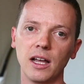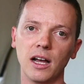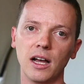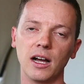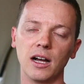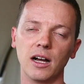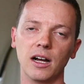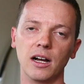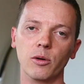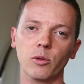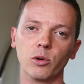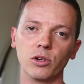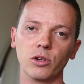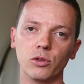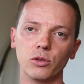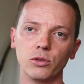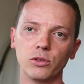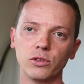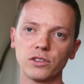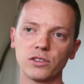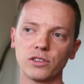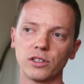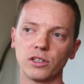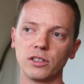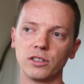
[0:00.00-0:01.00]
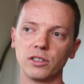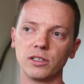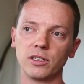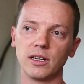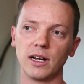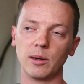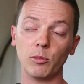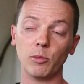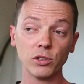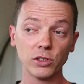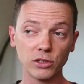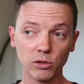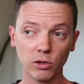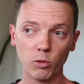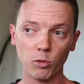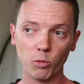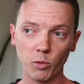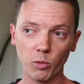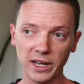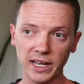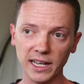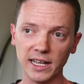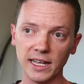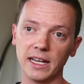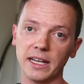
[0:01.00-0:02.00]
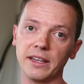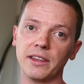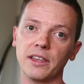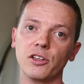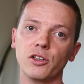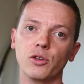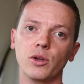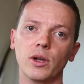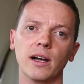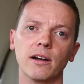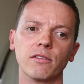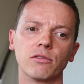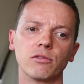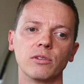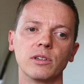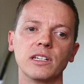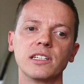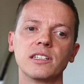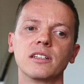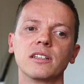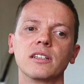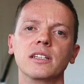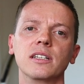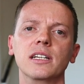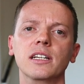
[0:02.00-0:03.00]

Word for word: I would also, I'm also aware that you have recently